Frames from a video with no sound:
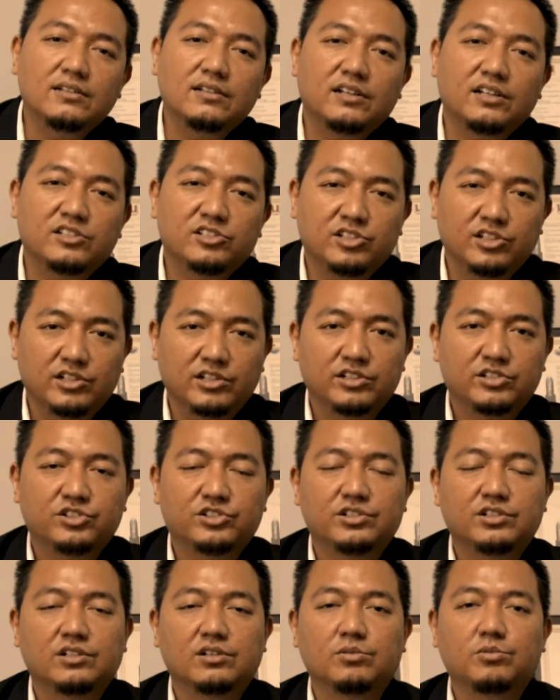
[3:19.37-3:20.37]
the
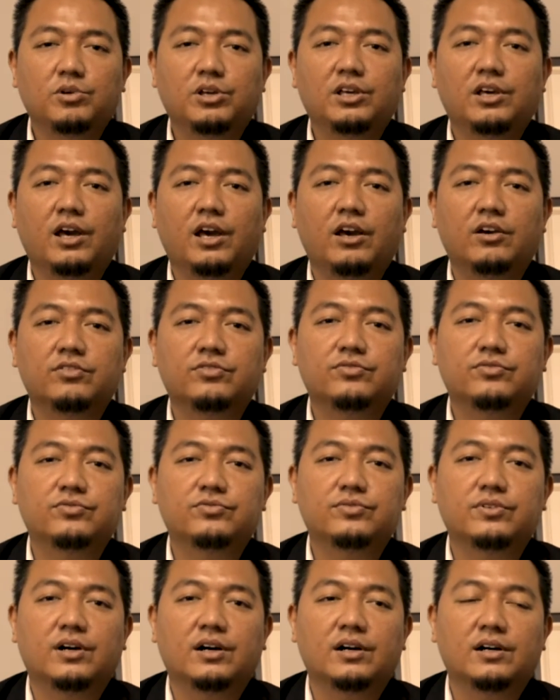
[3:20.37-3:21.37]
research, we have
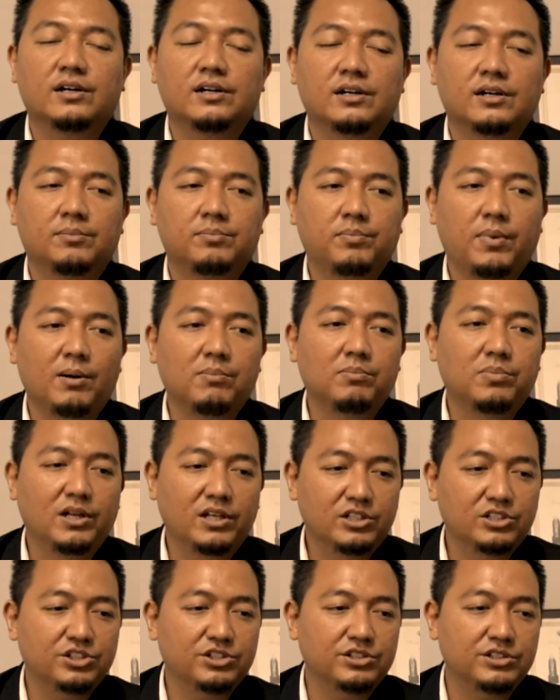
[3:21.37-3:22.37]

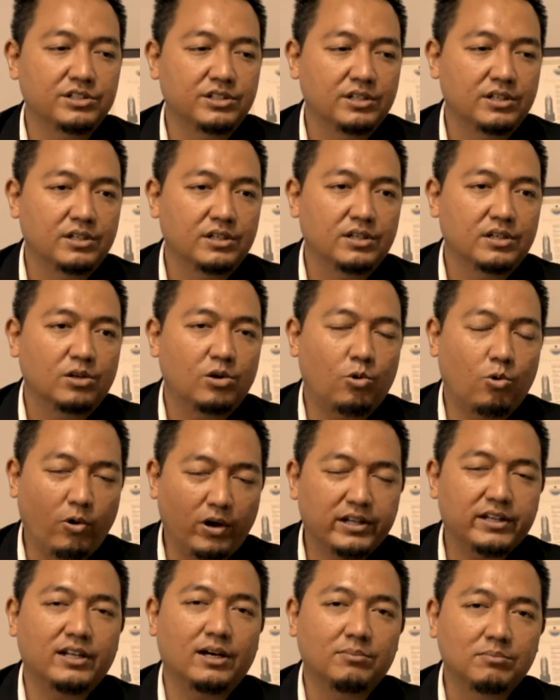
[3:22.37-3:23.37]
published
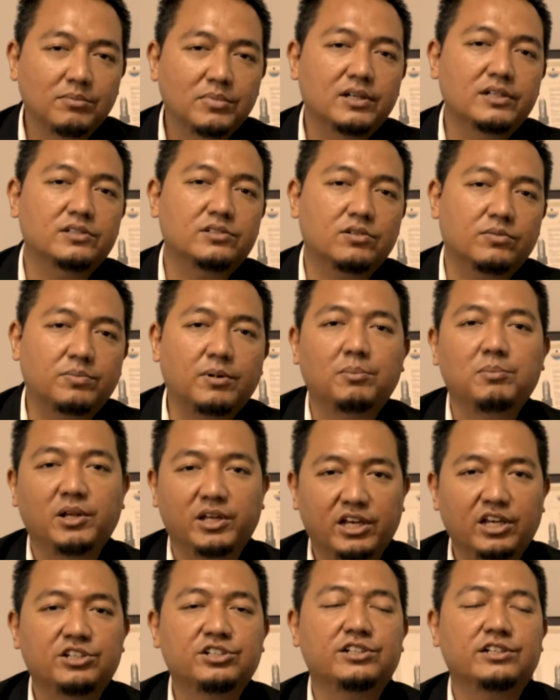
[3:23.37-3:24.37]
quite numbers of
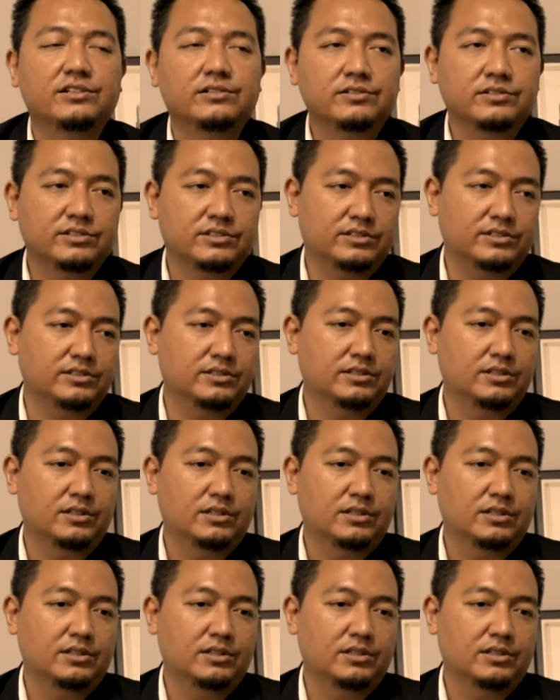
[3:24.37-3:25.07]
publications,